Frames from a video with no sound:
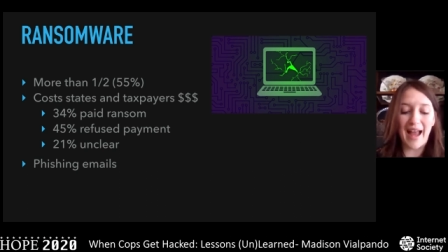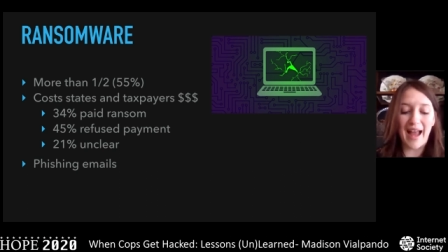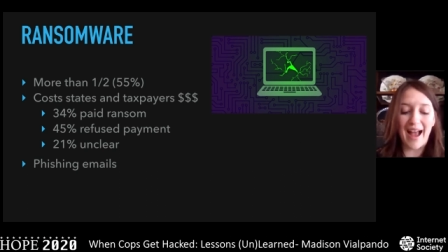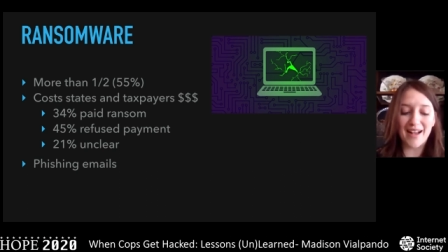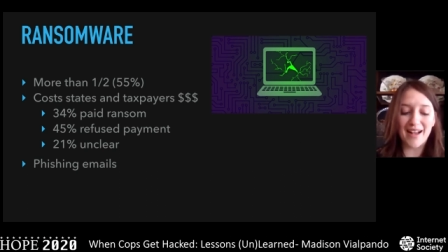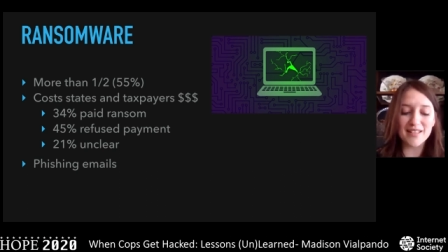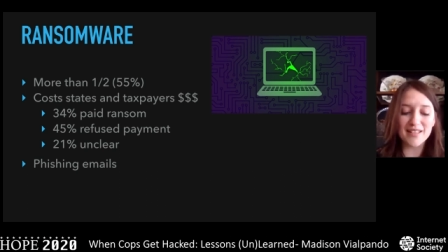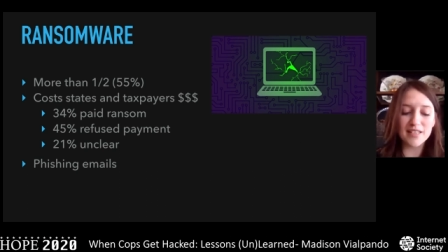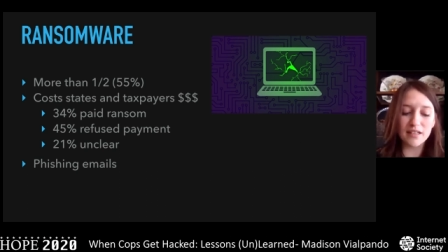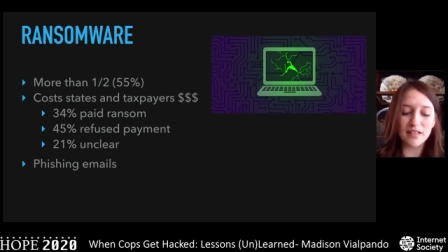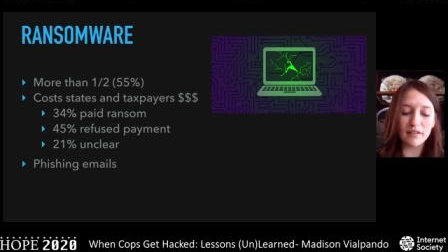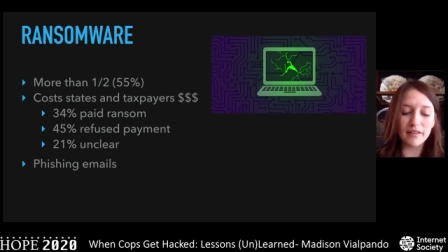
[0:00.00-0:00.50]

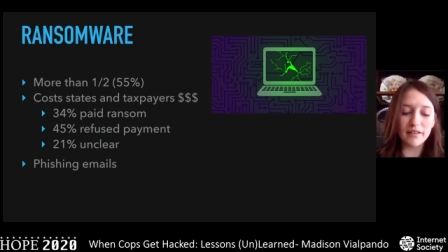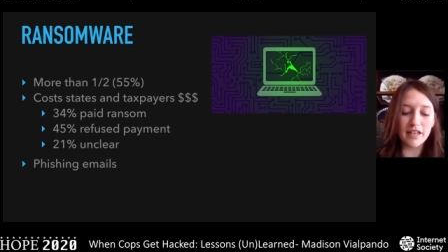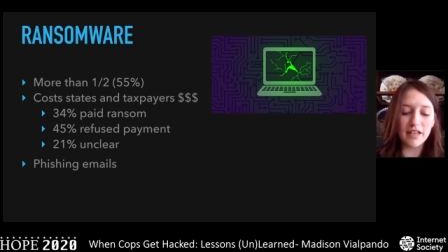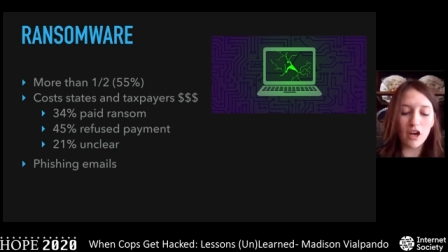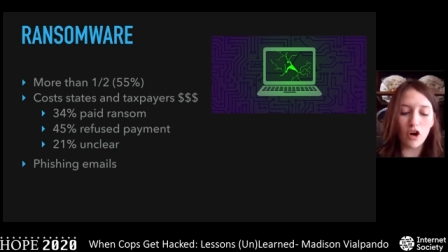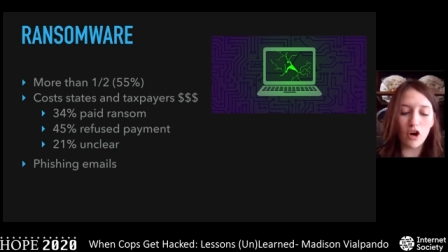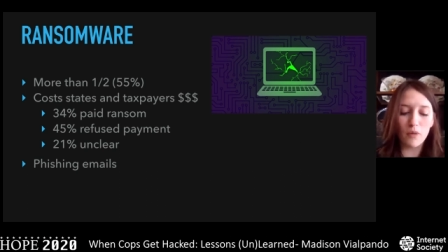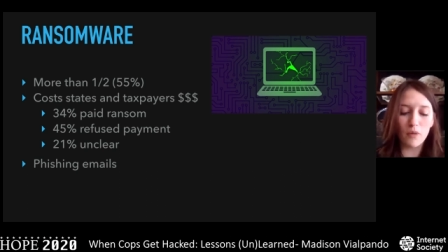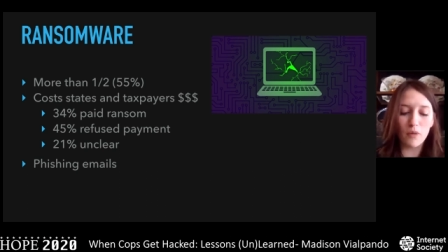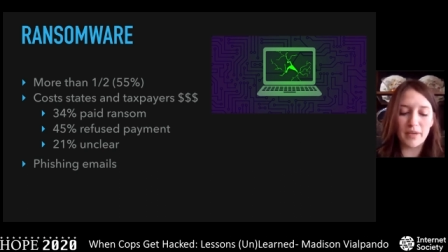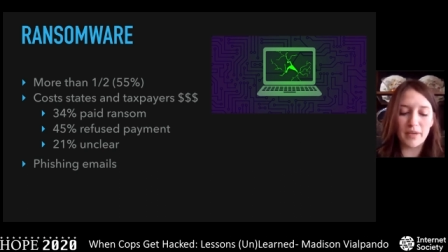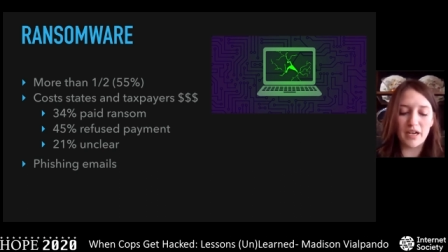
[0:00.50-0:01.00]
accidentally
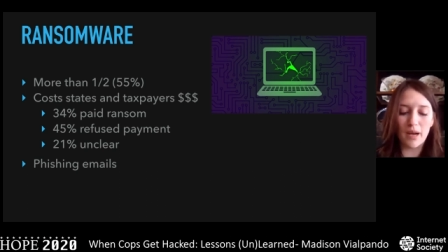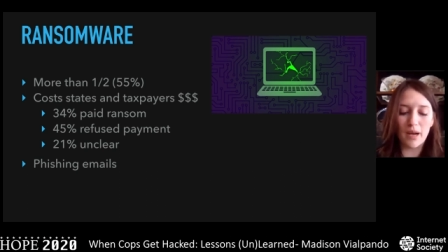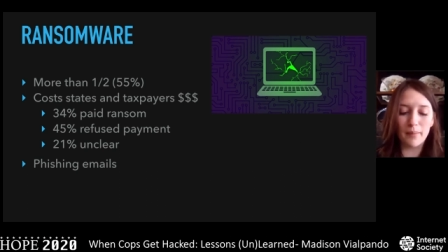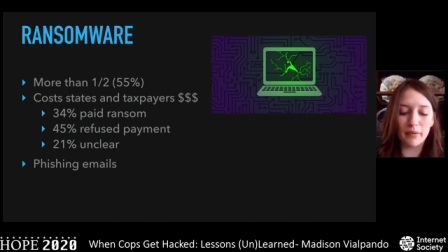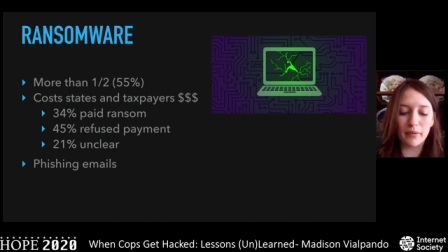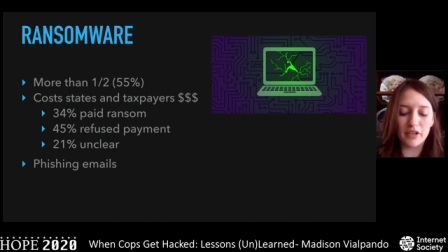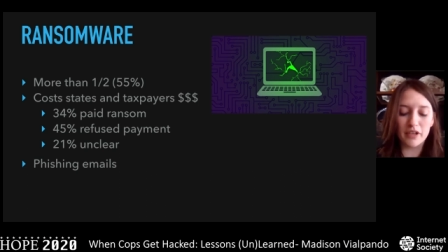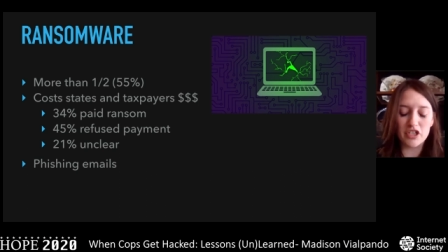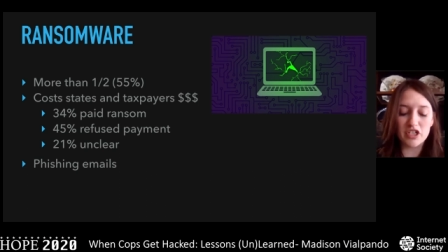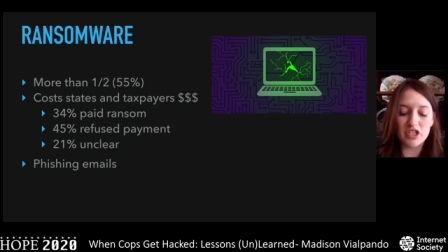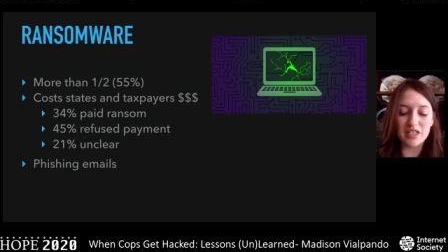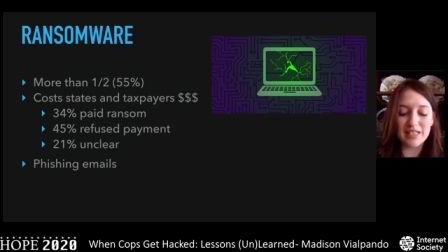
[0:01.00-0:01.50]
open a
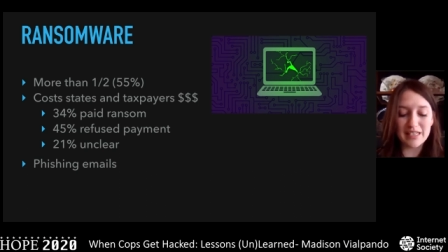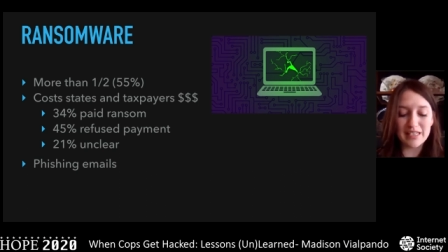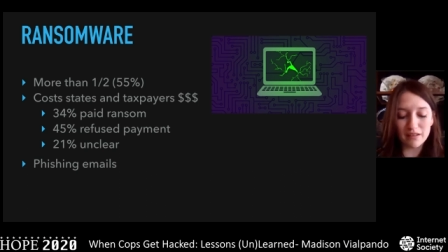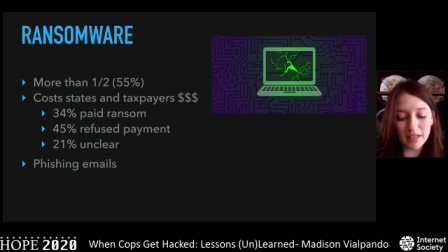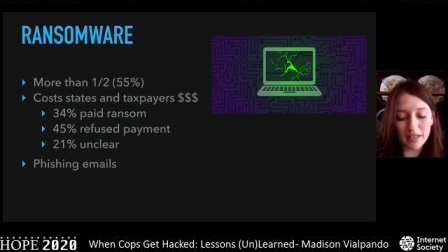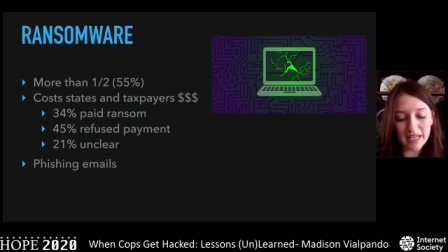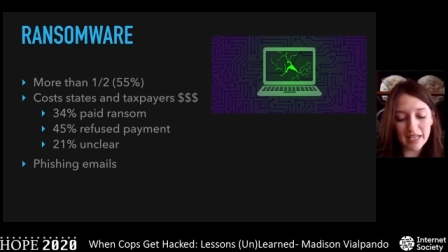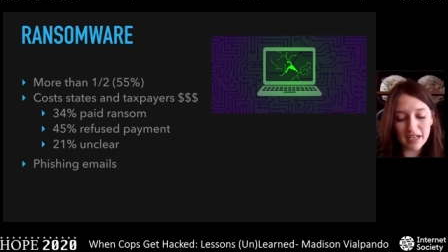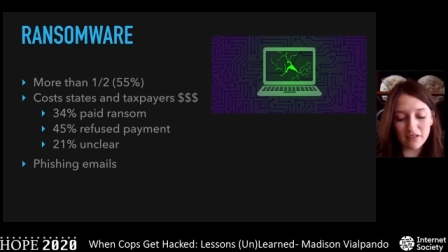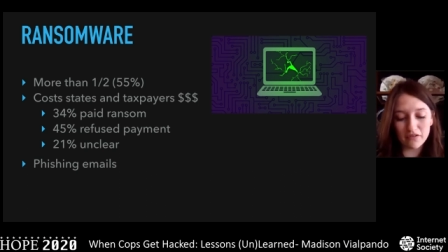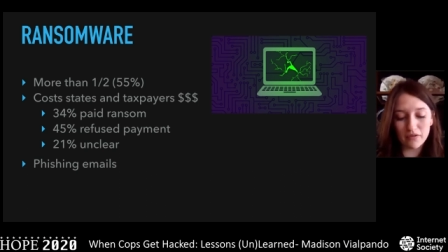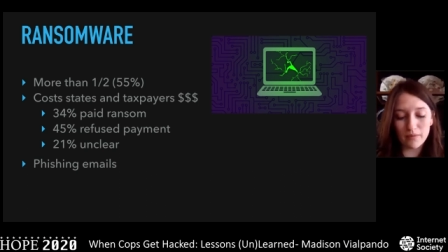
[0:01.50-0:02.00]
malicious
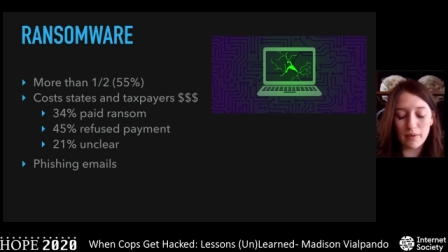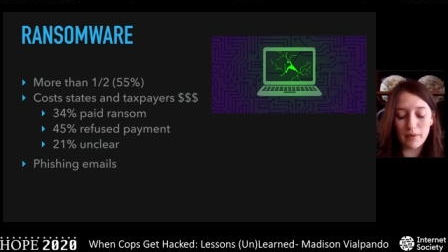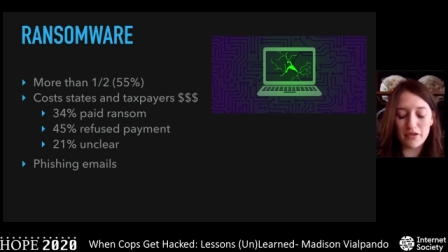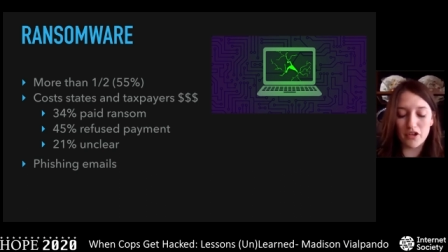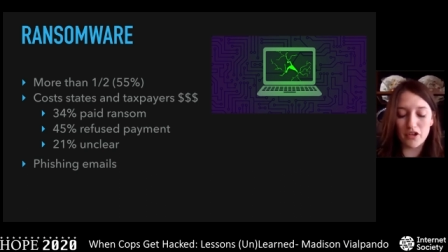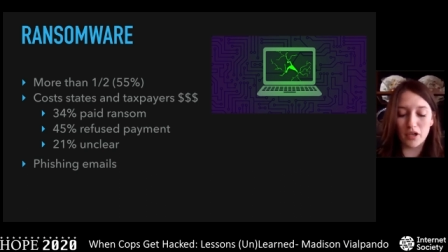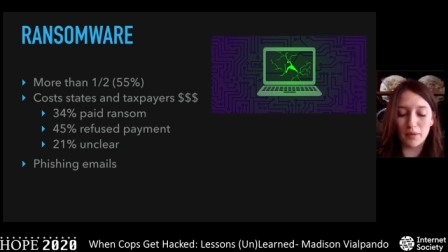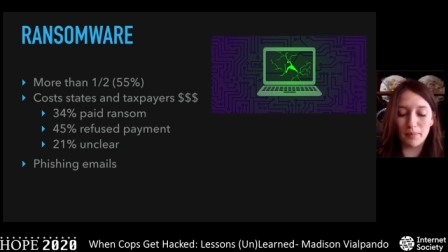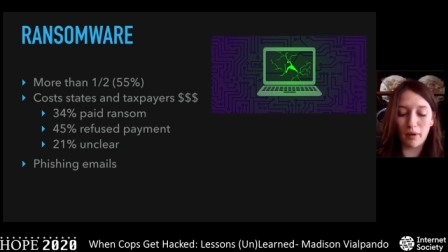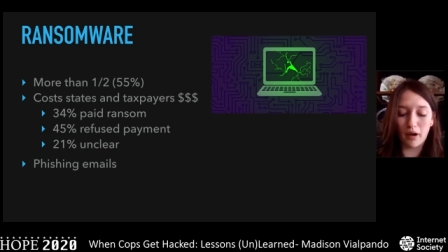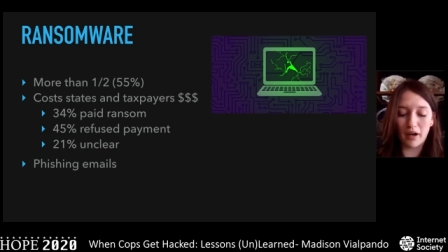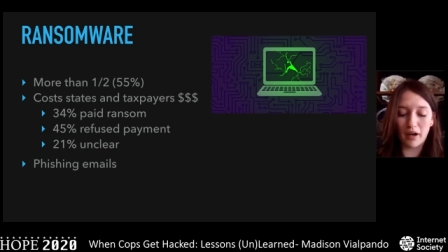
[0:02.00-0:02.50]
link from a
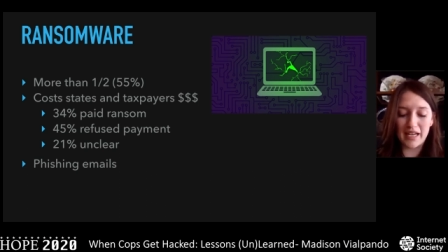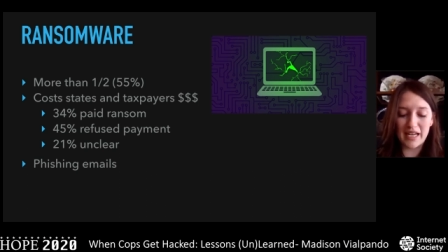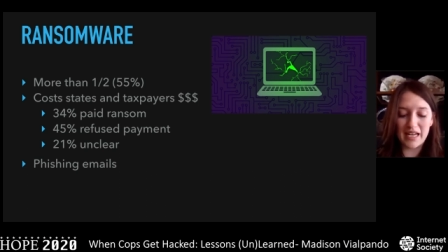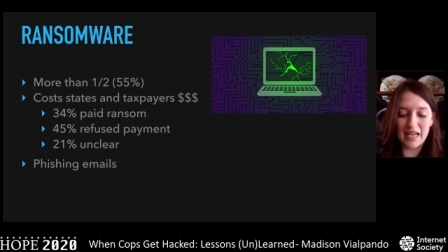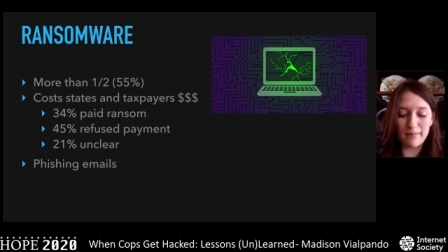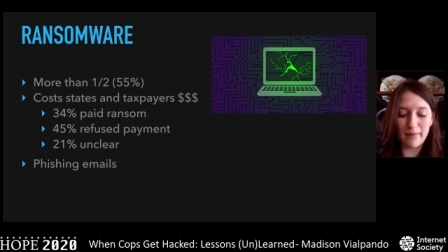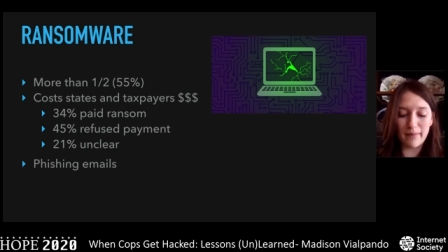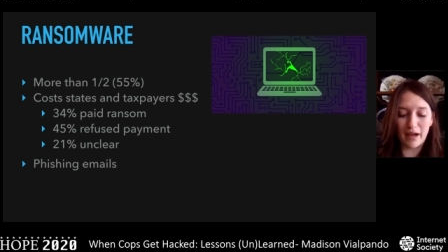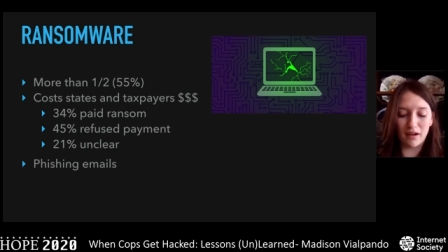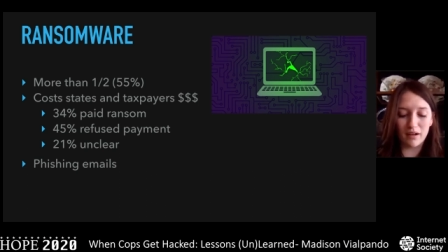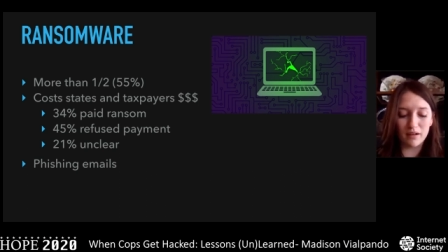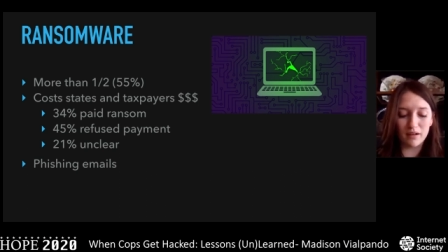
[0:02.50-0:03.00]
third party
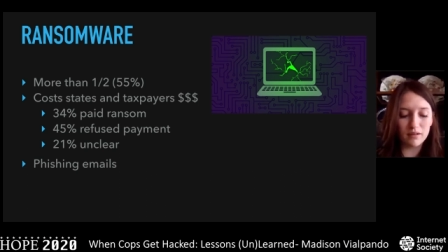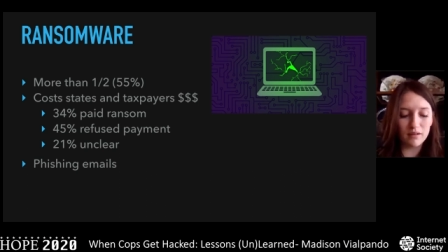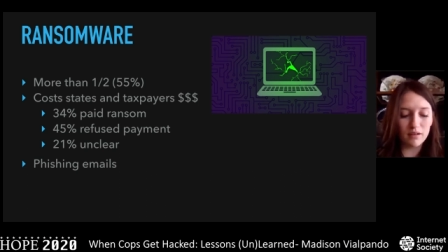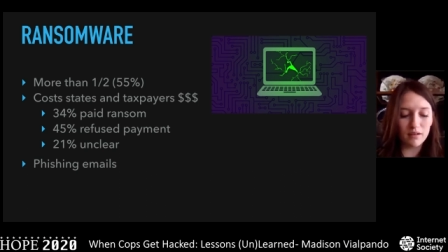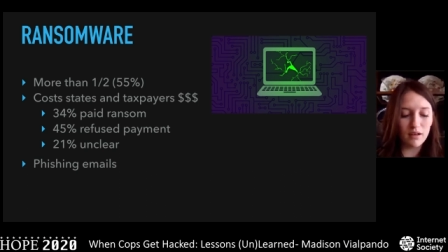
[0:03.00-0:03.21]
email.